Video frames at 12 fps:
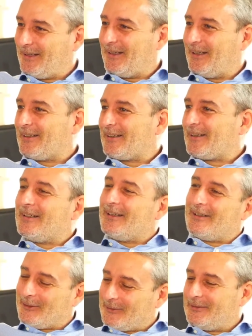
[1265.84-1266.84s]
Thank you.
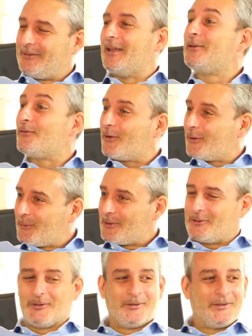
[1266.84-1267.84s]
Good. Thank you for the question.